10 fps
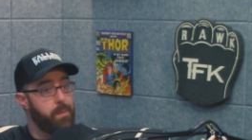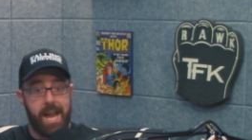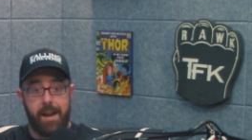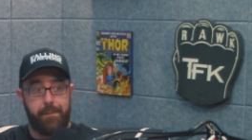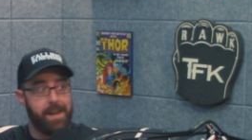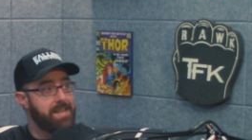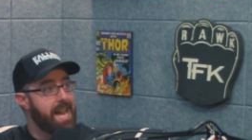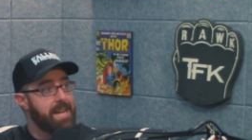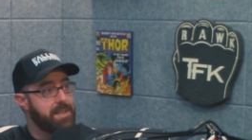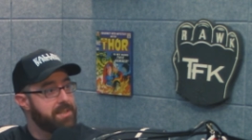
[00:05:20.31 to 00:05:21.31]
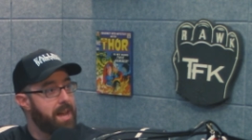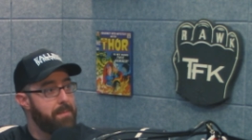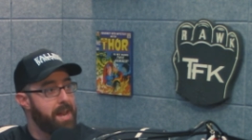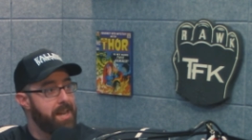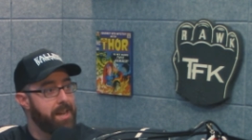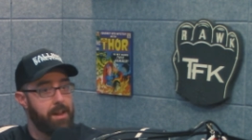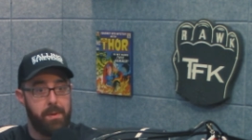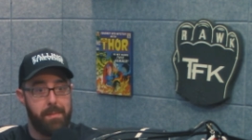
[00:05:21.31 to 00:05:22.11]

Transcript: We had a fantastic time making it.